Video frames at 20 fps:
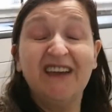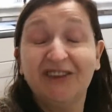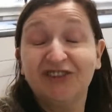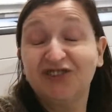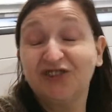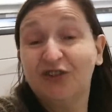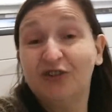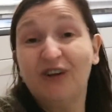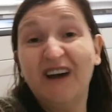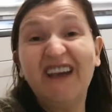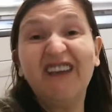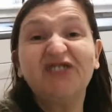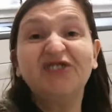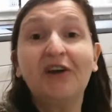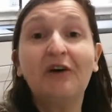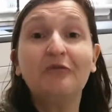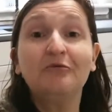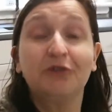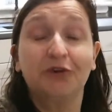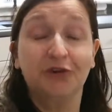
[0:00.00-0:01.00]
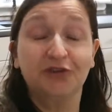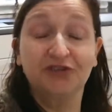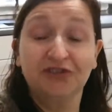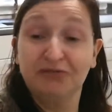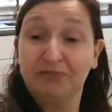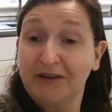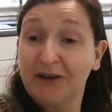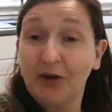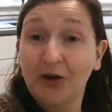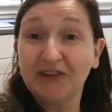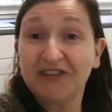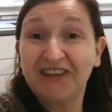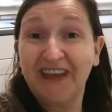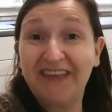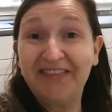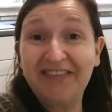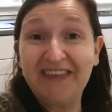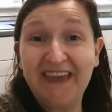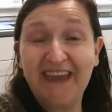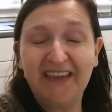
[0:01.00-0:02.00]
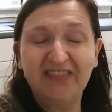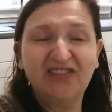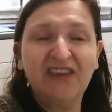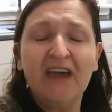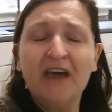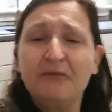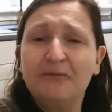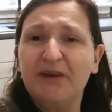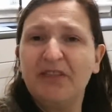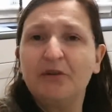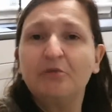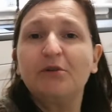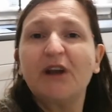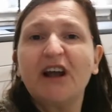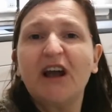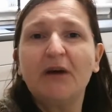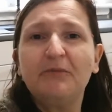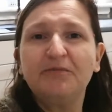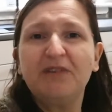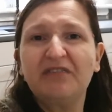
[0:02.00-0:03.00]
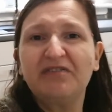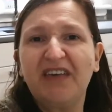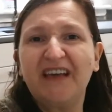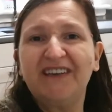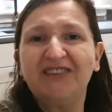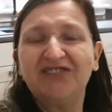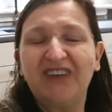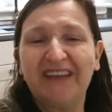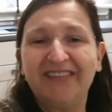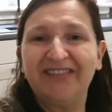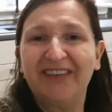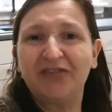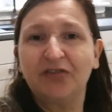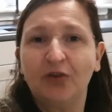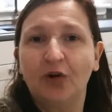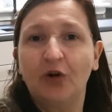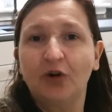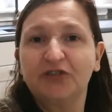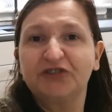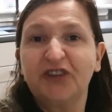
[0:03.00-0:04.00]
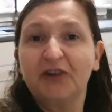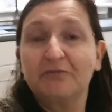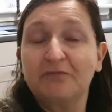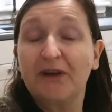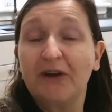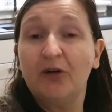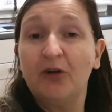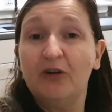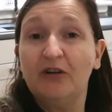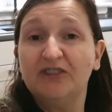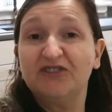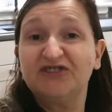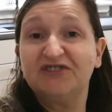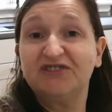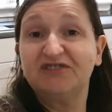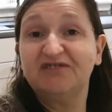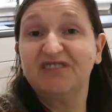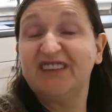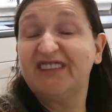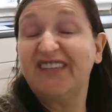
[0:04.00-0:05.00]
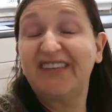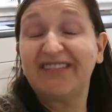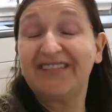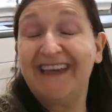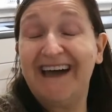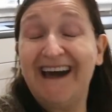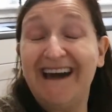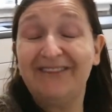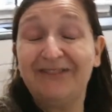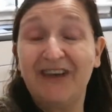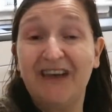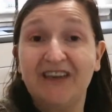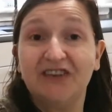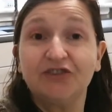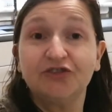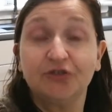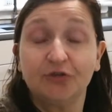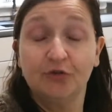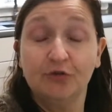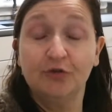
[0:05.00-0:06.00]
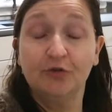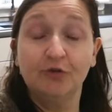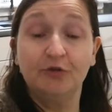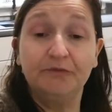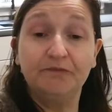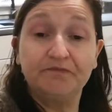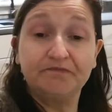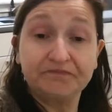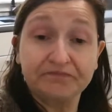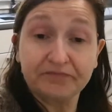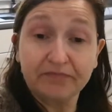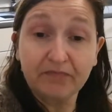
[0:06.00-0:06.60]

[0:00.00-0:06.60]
So it's all good. We got it in the end. But there were a couple of things I didn't order because they didn't have it. So